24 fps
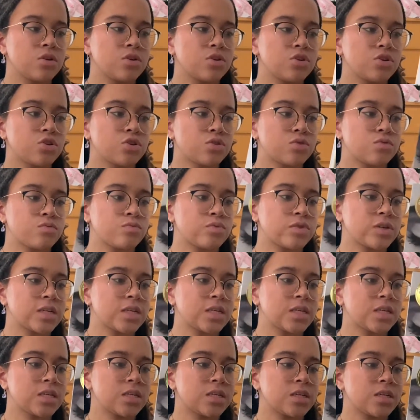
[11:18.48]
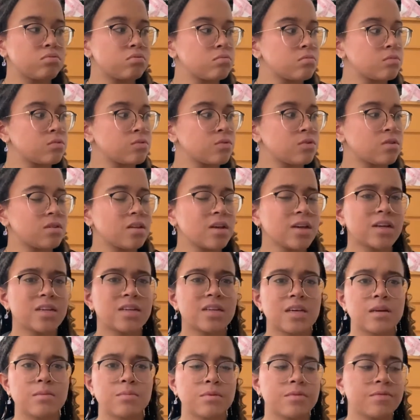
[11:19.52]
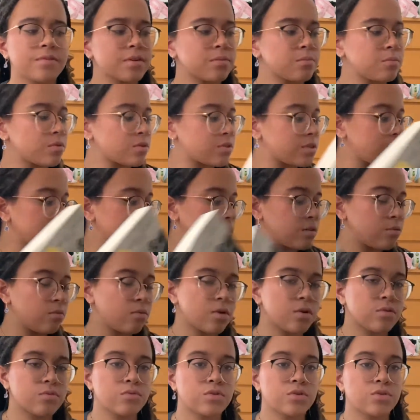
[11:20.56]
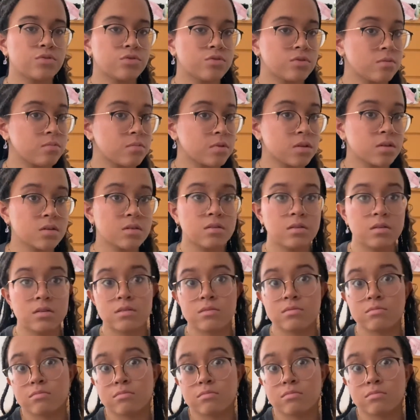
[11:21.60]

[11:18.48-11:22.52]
to read. It was on like a table of like books that like won awards or something. Sorry.